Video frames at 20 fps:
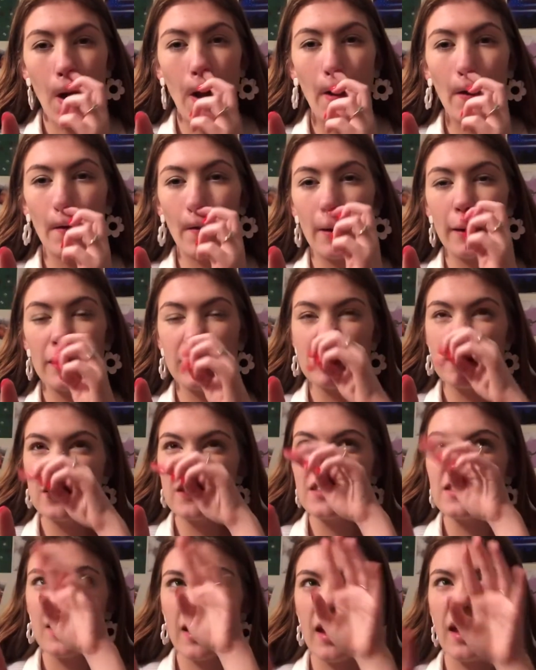I wanted to
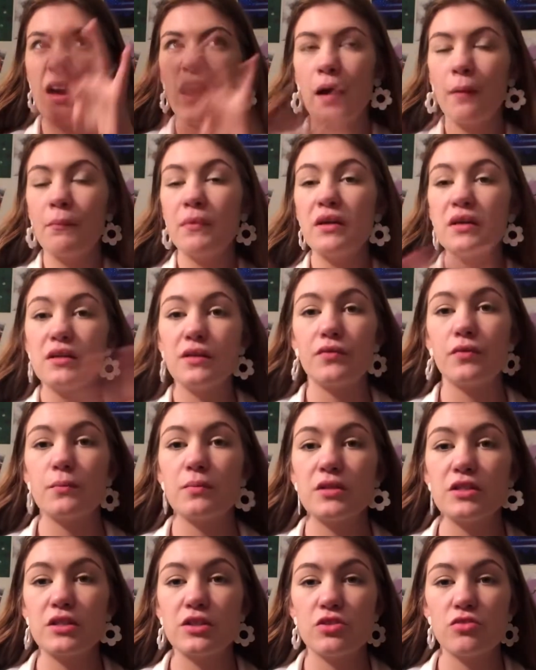say I'm in a different
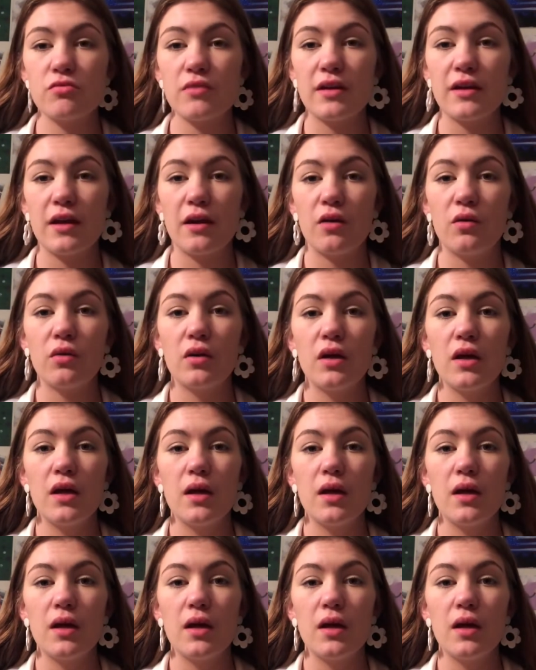position right now